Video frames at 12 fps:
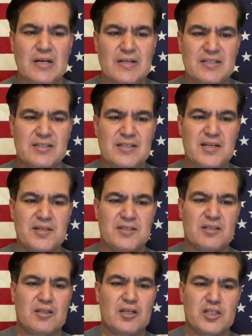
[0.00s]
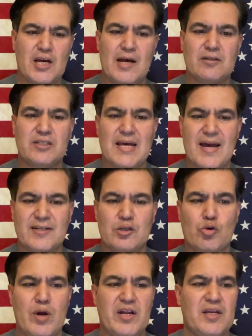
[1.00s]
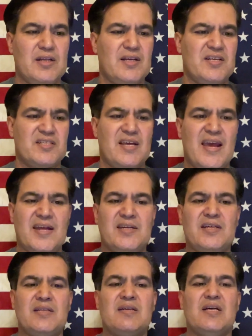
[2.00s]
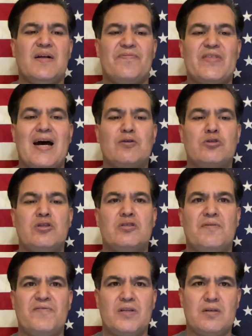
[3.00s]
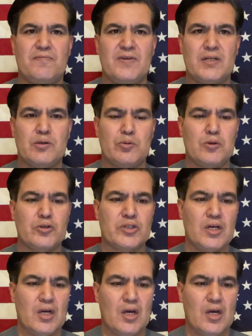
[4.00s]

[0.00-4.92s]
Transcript: Since the child tax credit is ending, thousands of individuals